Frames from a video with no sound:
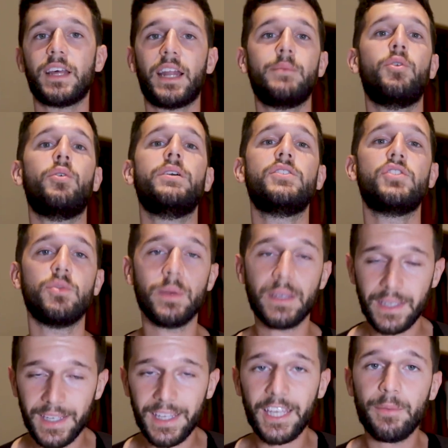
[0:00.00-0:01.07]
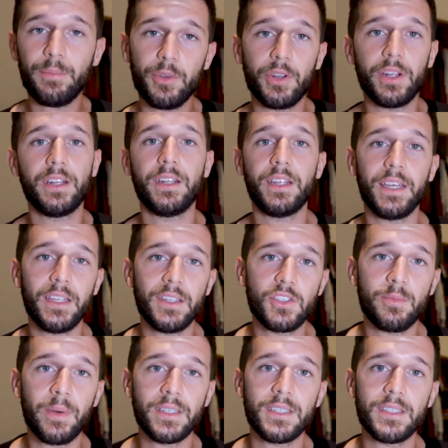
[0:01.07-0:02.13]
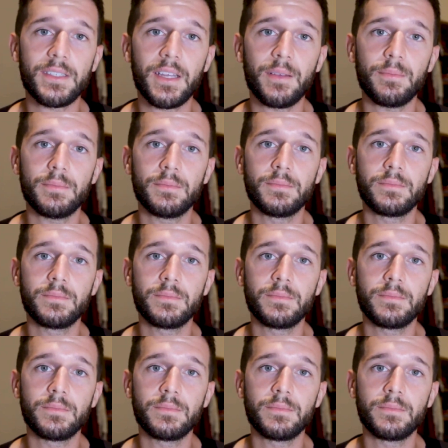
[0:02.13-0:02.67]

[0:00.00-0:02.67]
that I'm going to be inputting into my system.